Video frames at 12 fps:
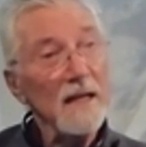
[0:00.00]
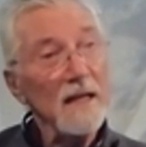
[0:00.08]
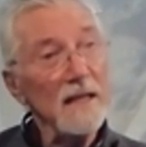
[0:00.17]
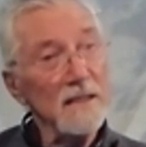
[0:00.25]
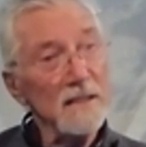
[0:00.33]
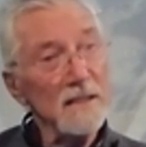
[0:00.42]

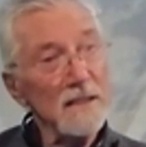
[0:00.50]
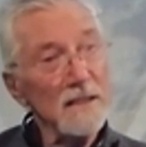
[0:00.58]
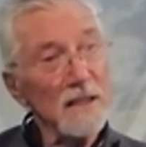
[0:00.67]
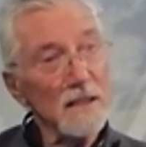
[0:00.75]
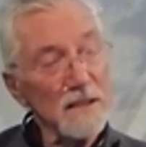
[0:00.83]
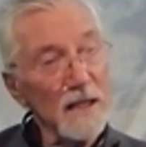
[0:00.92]
and he did
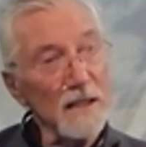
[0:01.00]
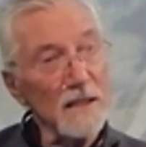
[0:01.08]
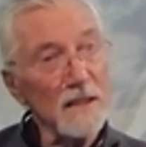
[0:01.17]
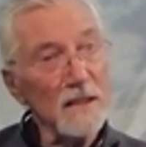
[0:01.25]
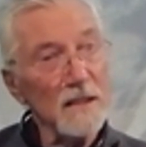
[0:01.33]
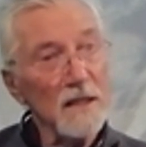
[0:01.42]

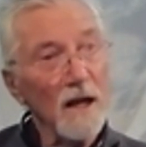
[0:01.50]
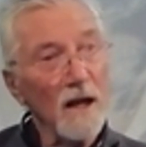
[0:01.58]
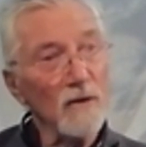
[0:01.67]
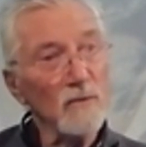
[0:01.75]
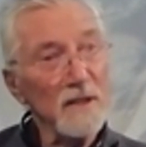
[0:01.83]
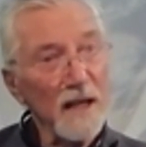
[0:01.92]
attain
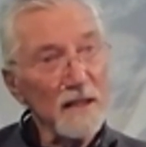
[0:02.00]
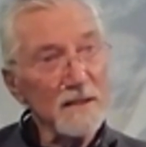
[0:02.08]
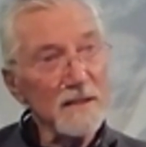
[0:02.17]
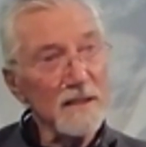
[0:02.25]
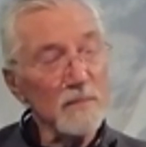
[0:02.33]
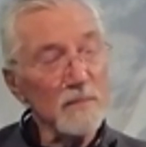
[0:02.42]
a
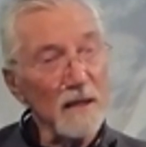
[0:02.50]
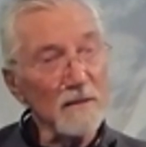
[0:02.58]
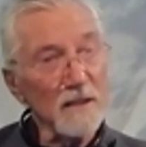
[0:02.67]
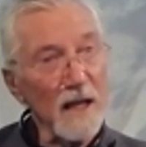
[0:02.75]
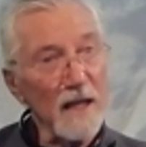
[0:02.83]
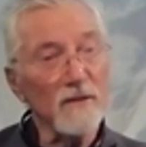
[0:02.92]
reality about
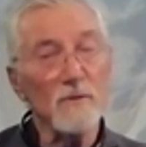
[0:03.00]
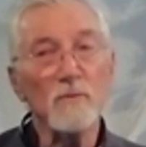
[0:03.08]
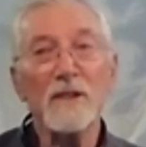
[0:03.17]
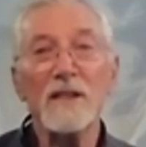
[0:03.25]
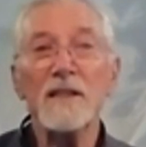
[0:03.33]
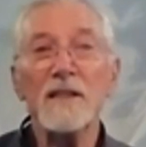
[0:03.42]
life. And
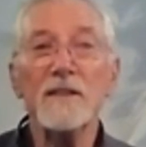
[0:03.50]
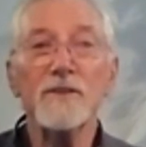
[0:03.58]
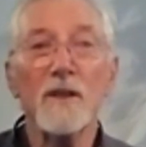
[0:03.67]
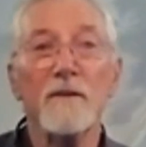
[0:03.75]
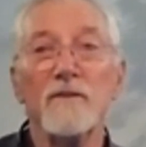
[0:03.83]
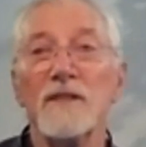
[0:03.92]
what he
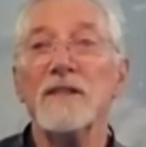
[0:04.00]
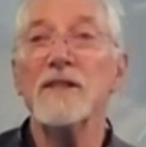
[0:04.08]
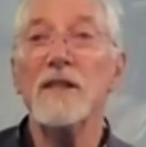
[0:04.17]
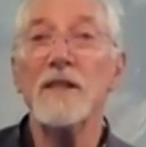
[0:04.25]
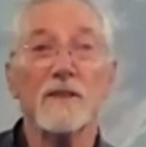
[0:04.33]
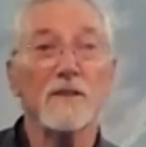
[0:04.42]
discovered
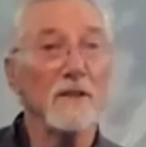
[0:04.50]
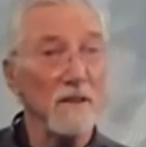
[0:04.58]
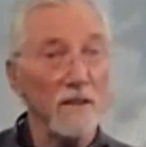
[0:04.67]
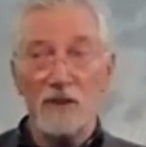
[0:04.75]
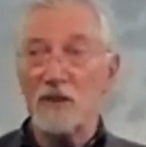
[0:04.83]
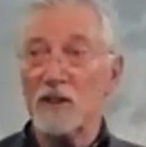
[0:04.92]
is this, and
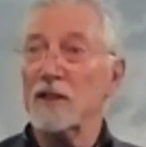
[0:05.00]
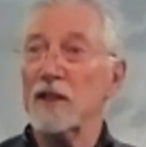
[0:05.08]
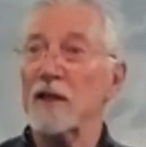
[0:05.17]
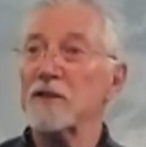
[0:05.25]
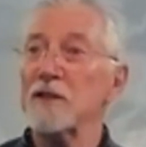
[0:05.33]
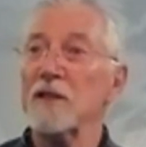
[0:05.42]
this is the
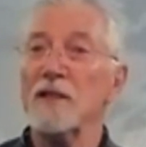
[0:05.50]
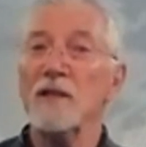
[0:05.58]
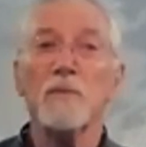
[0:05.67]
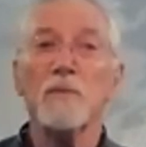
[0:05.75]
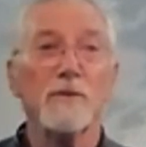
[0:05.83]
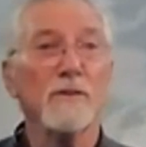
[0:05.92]
lesson that he
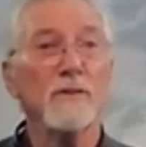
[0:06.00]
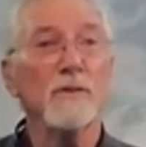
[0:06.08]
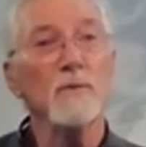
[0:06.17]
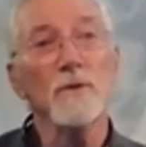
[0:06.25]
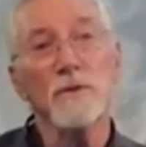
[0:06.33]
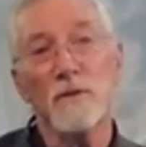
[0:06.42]
brought to
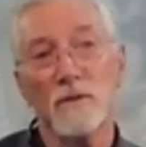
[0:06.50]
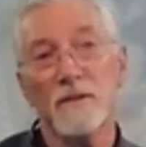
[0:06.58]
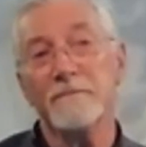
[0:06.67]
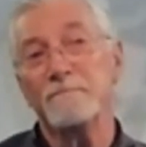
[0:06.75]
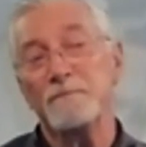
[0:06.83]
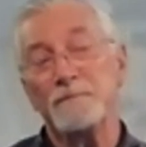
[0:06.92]
the world.
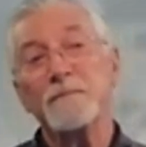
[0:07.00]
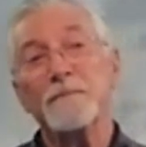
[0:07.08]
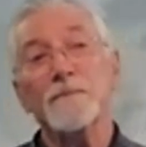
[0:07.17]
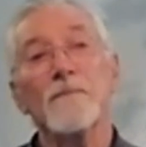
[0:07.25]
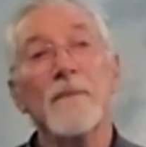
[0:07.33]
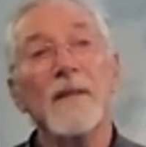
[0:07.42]

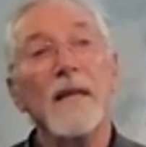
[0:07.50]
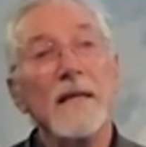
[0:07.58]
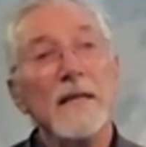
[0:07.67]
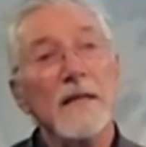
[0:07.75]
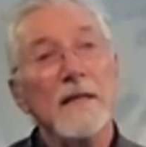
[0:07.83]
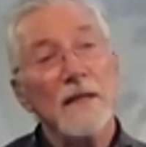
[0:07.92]

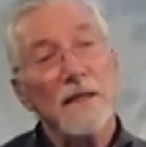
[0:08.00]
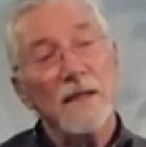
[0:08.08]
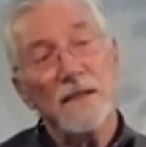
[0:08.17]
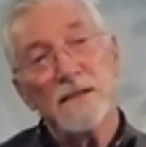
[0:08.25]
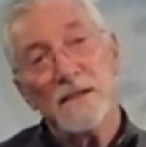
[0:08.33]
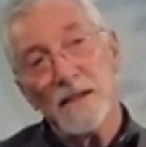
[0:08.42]

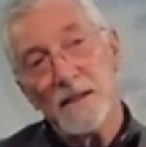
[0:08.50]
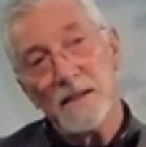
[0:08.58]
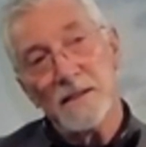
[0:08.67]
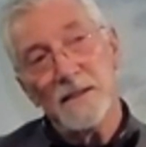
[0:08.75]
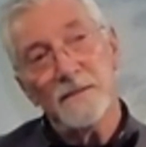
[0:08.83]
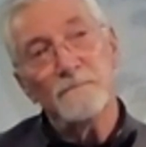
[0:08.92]
He
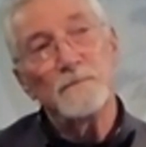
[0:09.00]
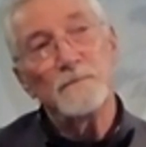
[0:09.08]
said,